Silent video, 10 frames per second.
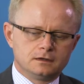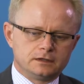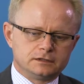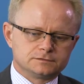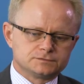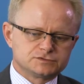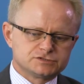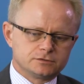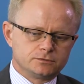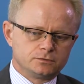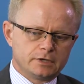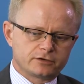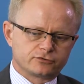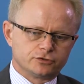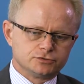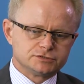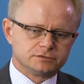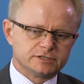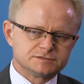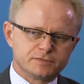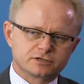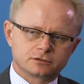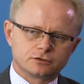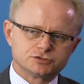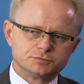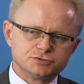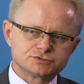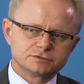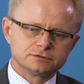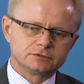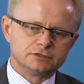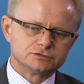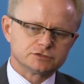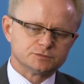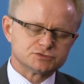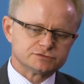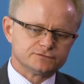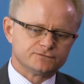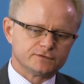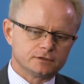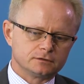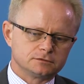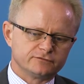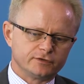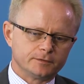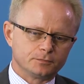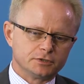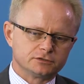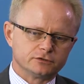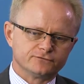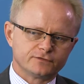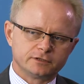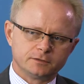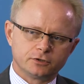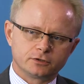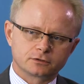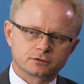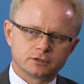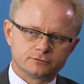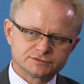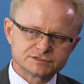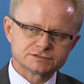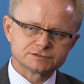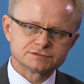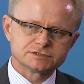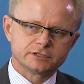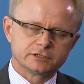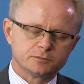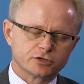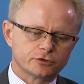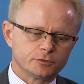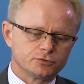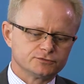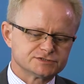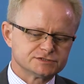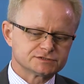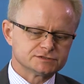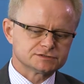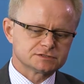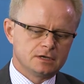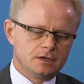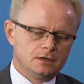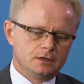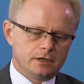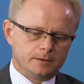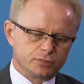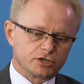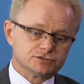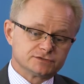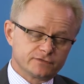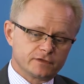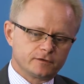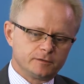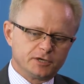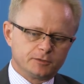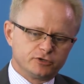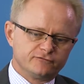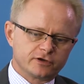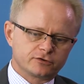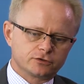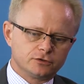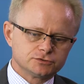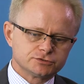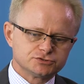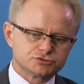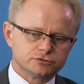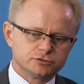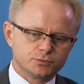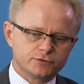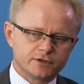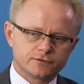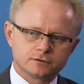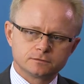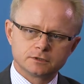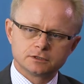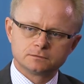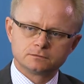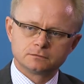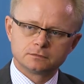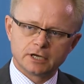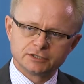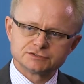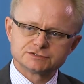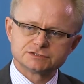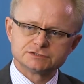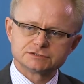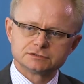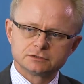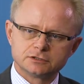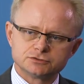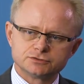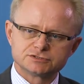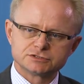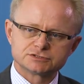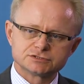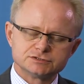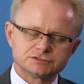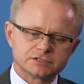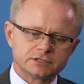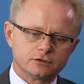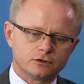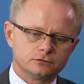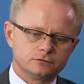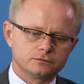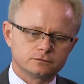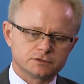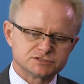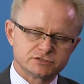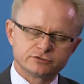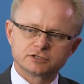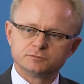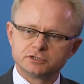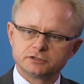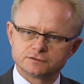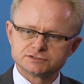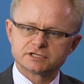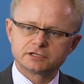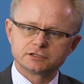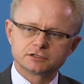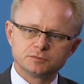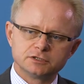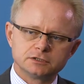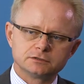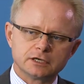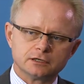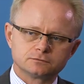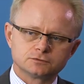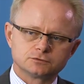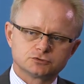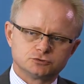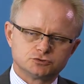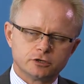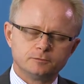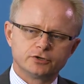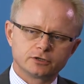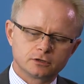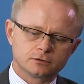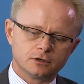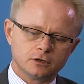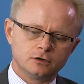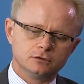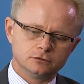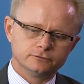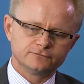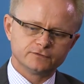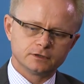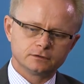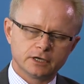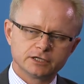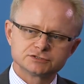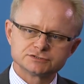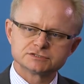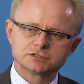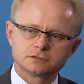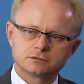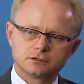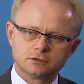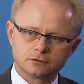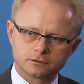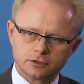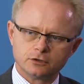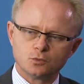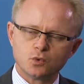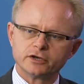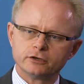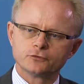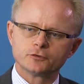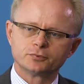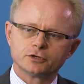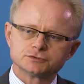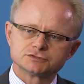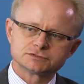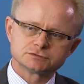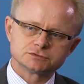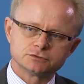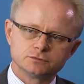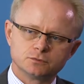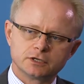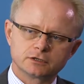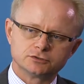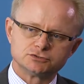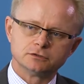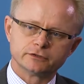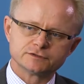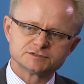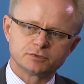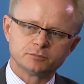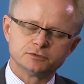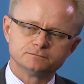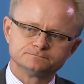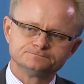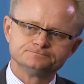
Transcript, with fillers: Uh, so agriculture does make a contribution in terms of uh, development of antibiotic uh, resistance and antimicrobial resistance. And because of that, the Department of Agriculture has joined with other uh, agencies and, and jurisdictions uh, on the steering committee and the standing committee uh, to try and bring a, a whole of uh, agency and a, and a, One Health approach to uh, controlling this problem.